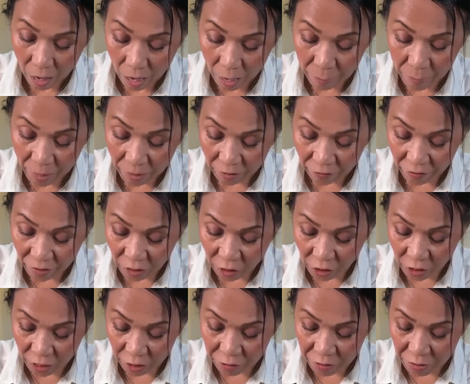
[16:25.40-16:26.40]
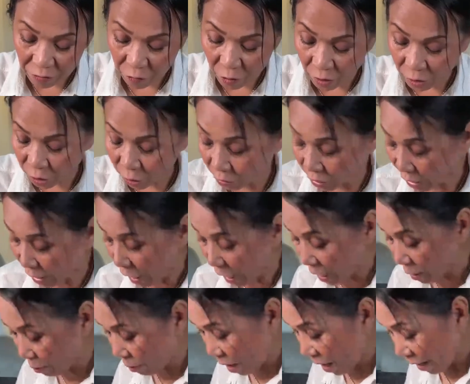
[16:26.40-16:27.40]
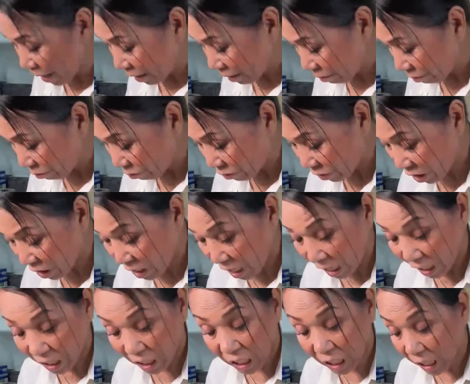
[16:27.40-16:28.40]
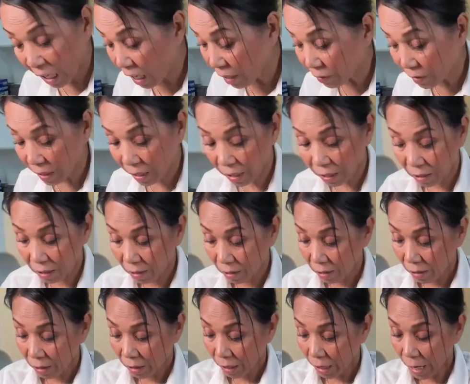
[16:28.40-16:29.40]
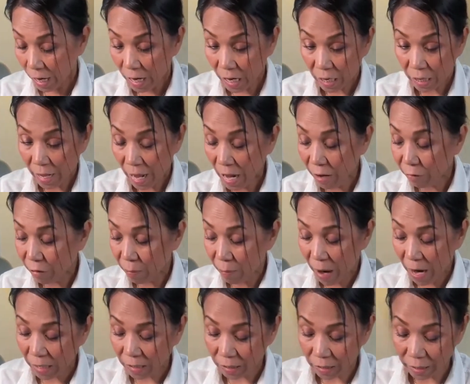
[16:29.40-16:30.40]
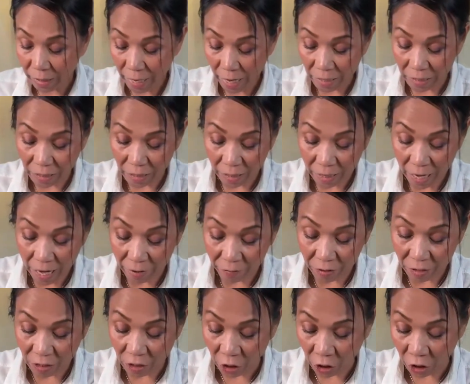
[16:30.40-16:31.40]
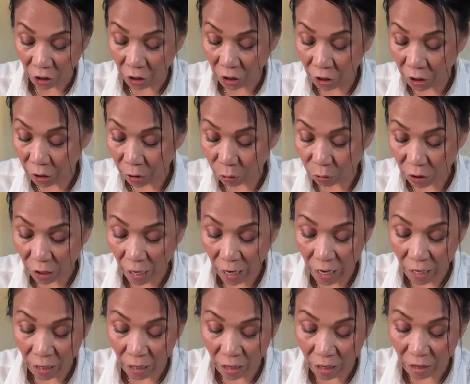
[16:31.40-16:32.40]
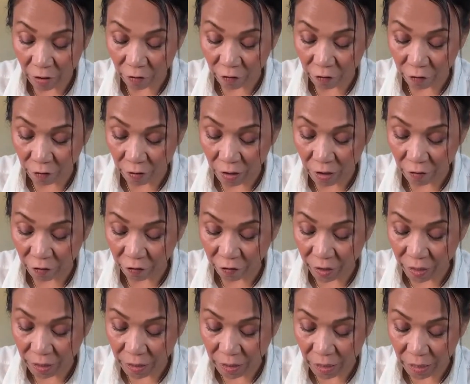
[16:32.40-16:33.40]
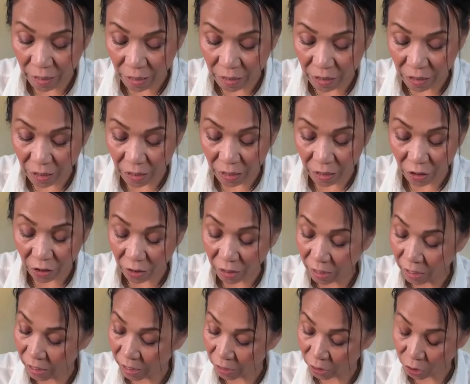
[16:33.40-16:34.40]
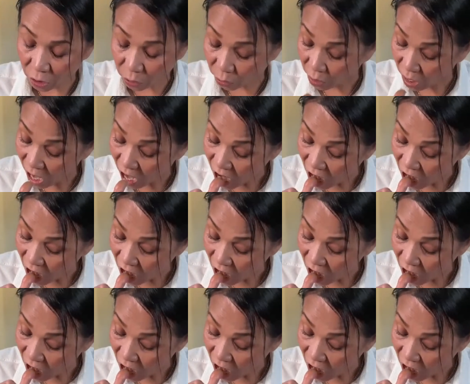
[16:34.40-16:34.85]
I make the vegetarian one too. She ate mine. She said she loves it, and that reminds her that she have this huge cake in the freezer that she need to eat it too.